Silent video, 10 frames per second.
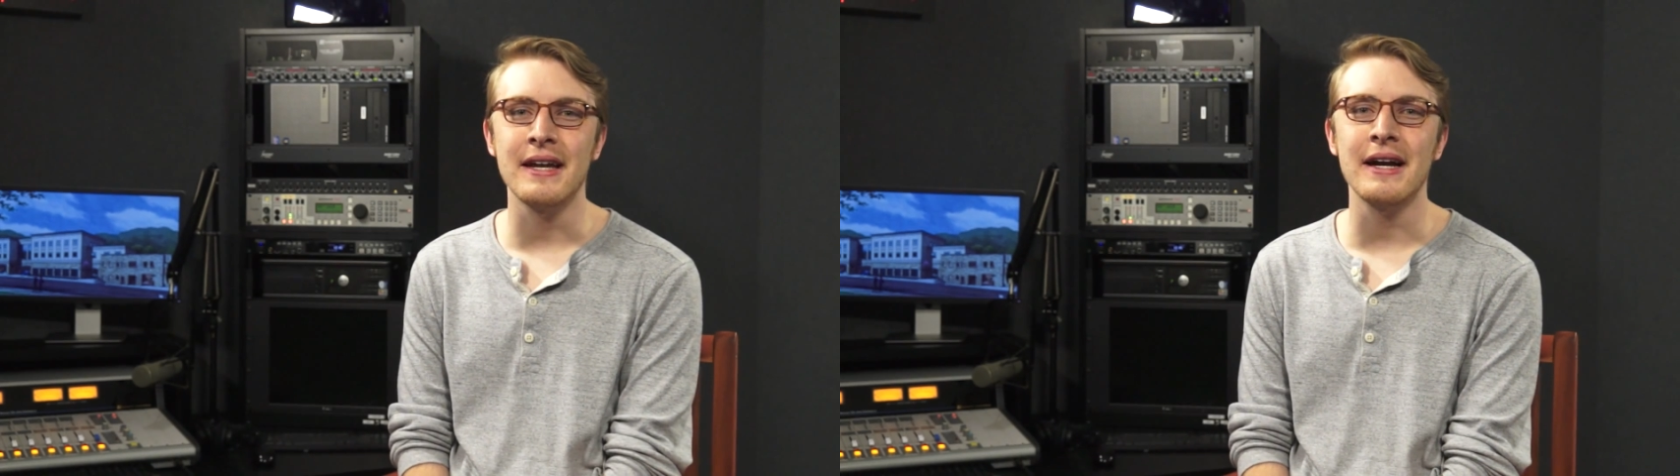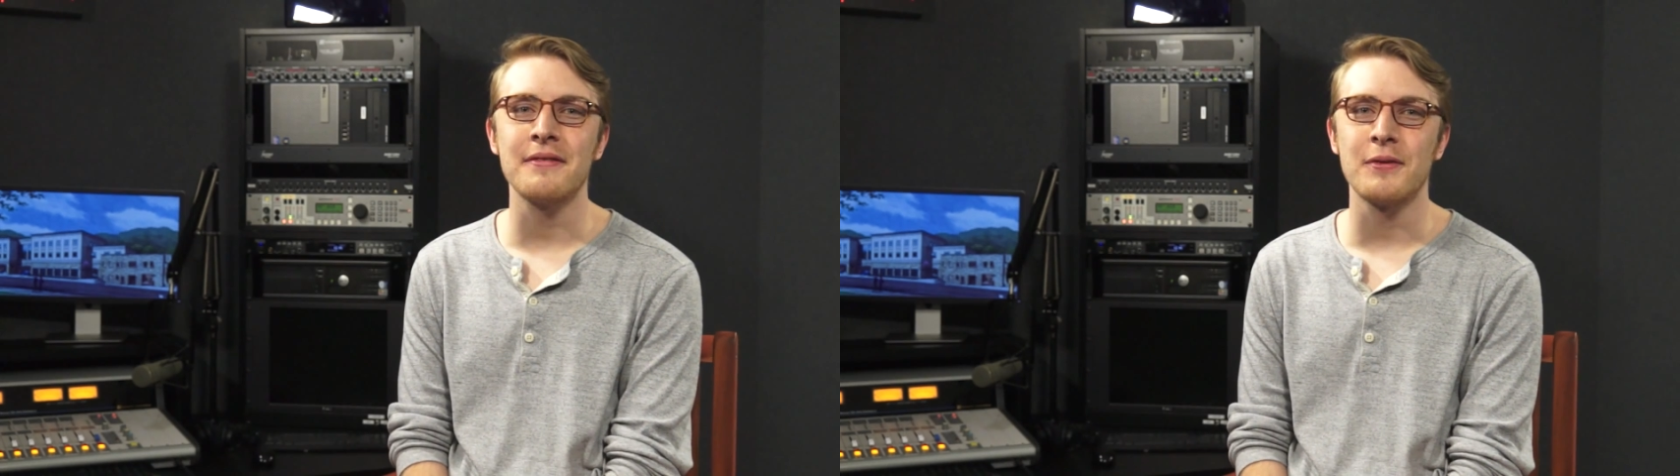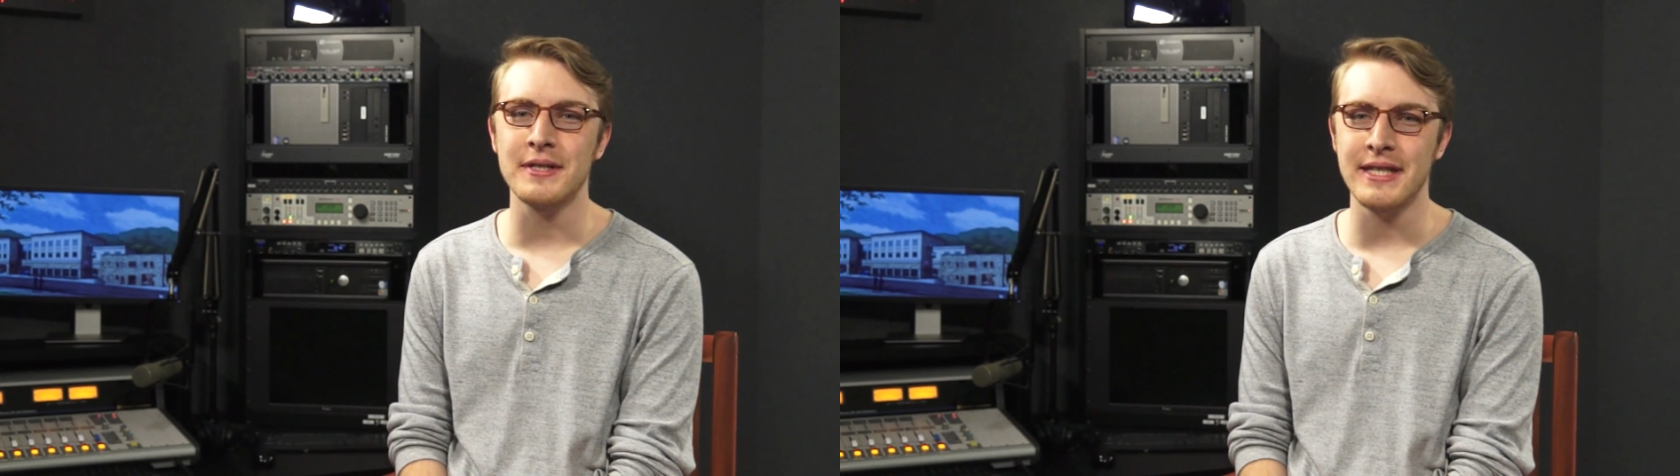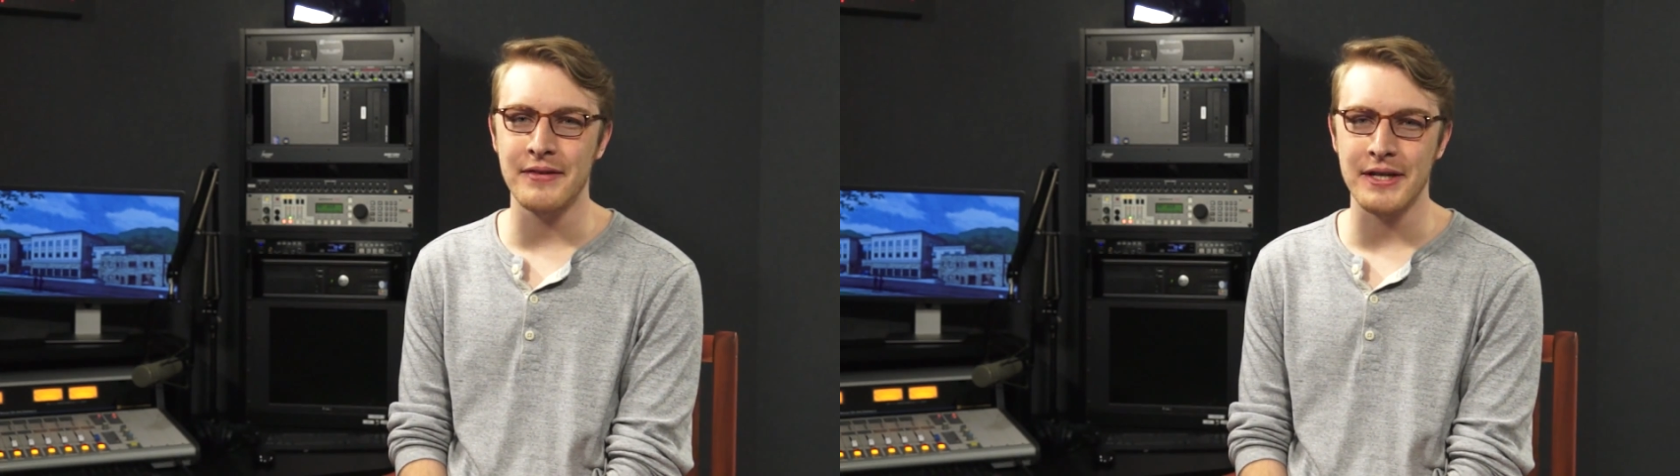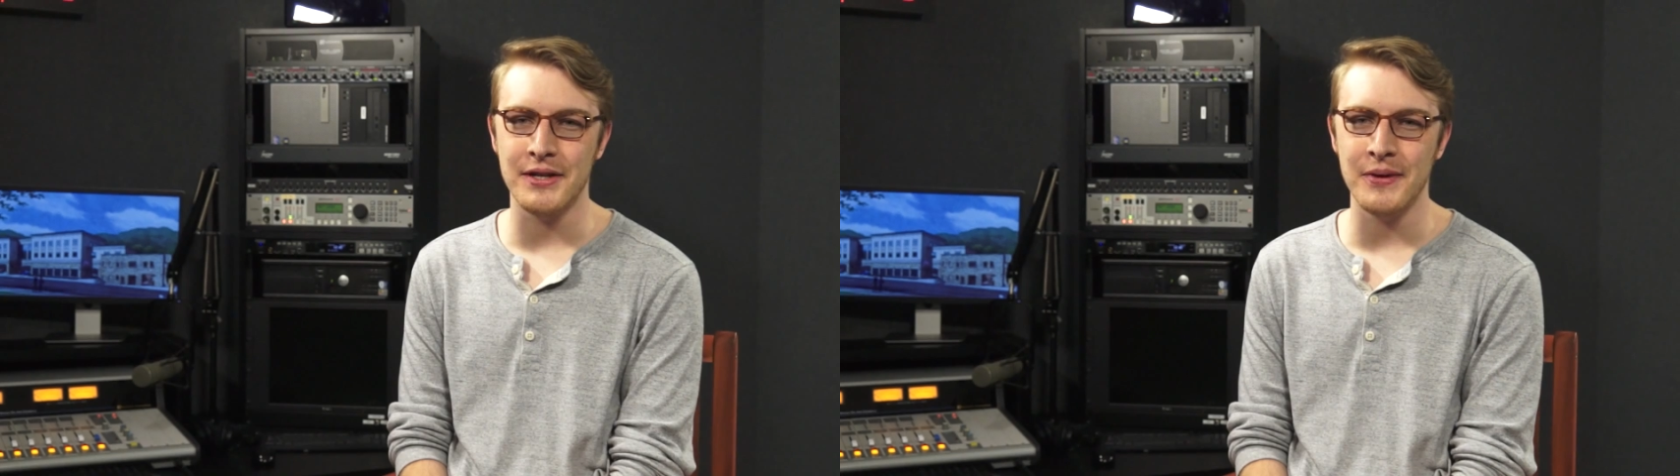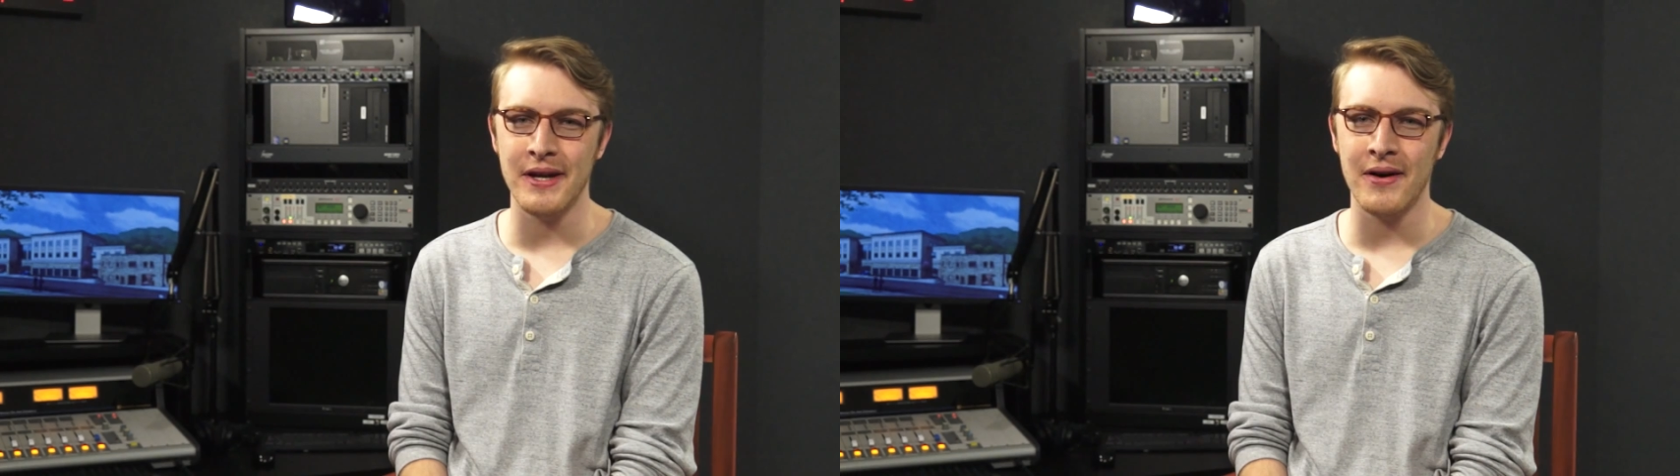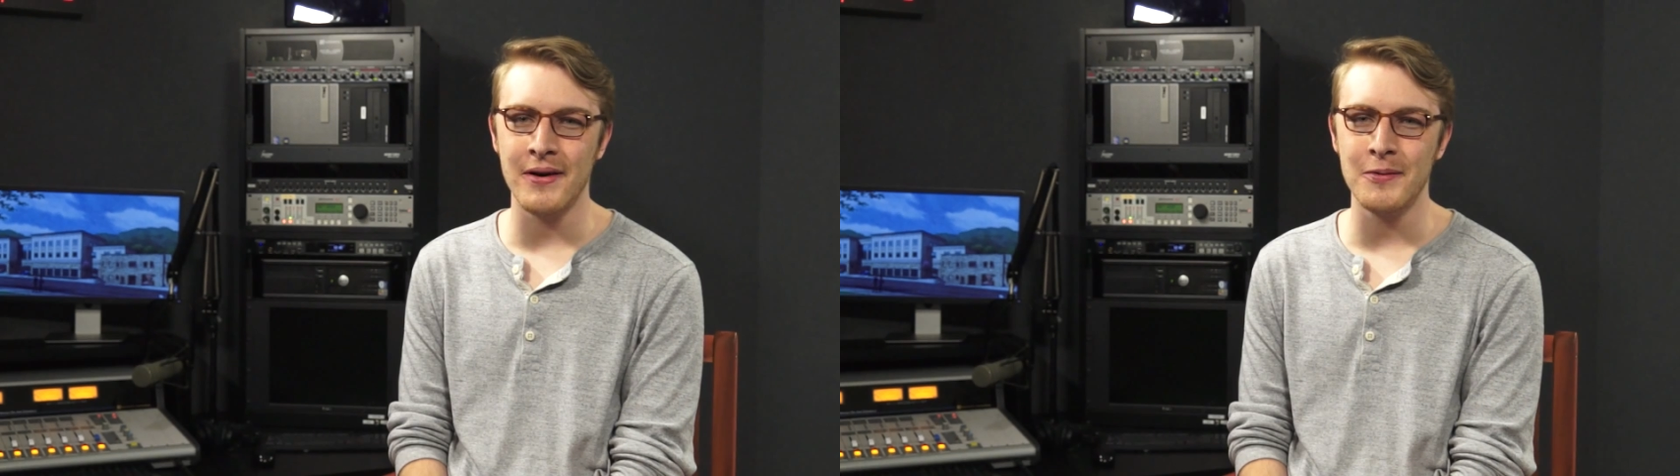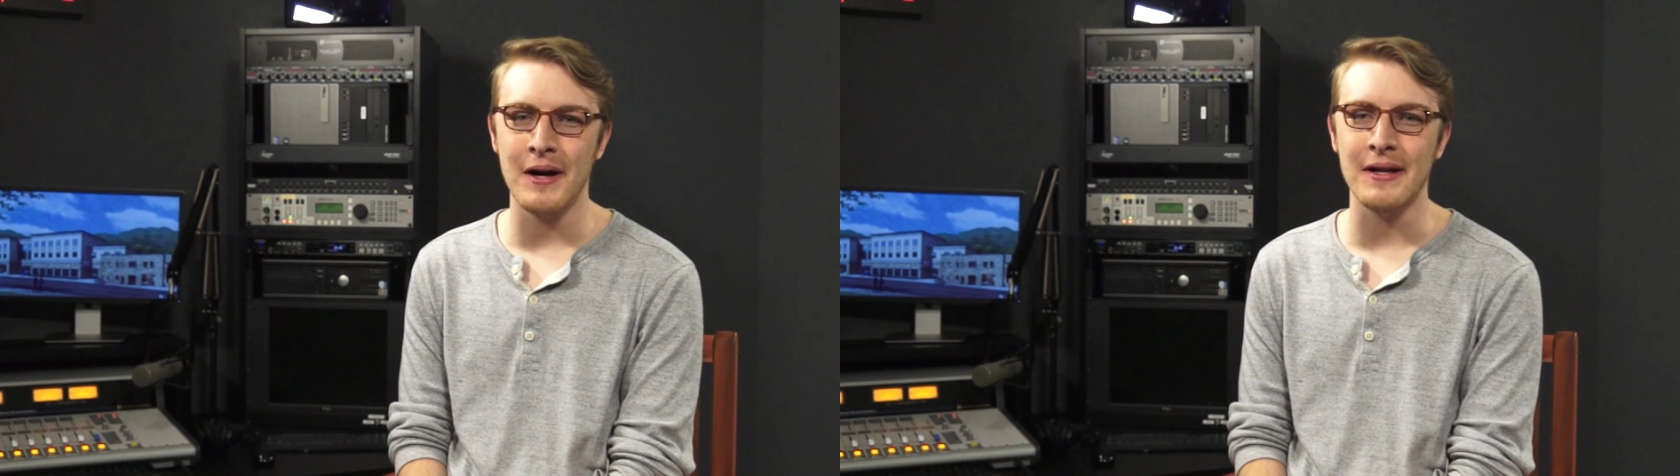94.7
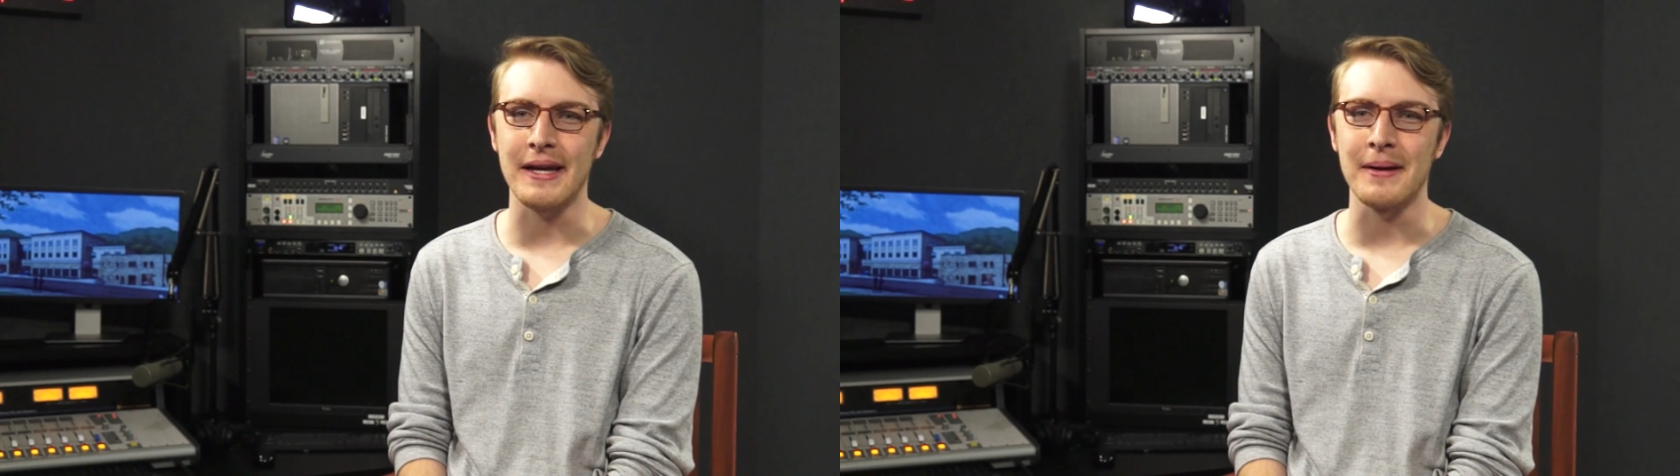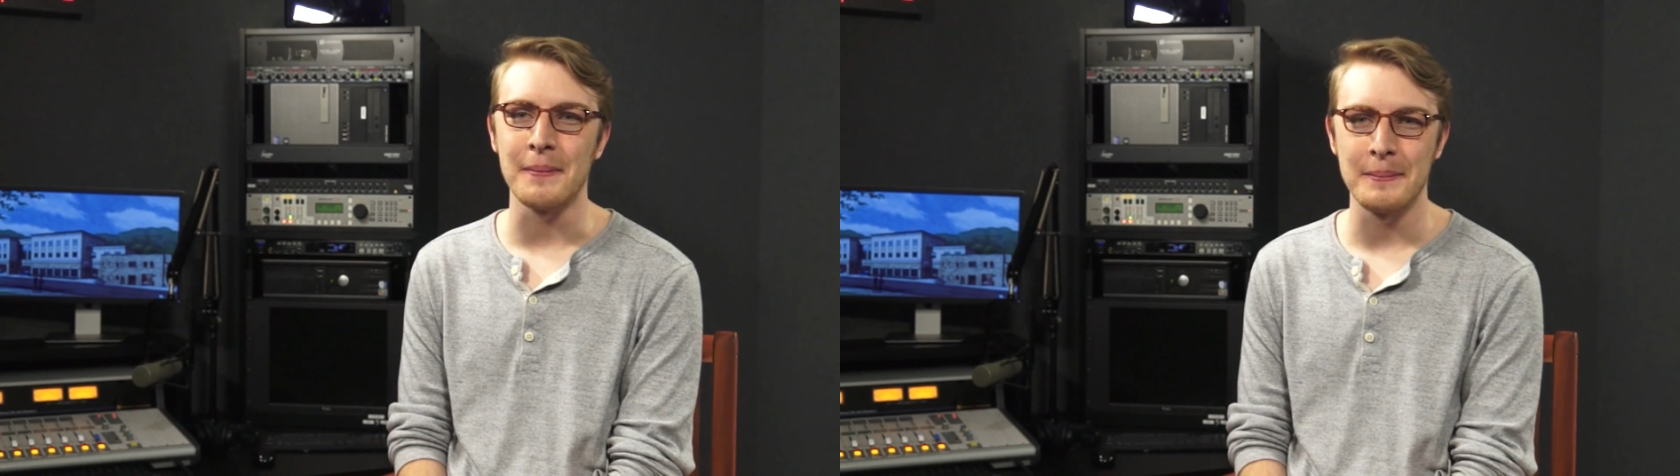QDR Raleigh.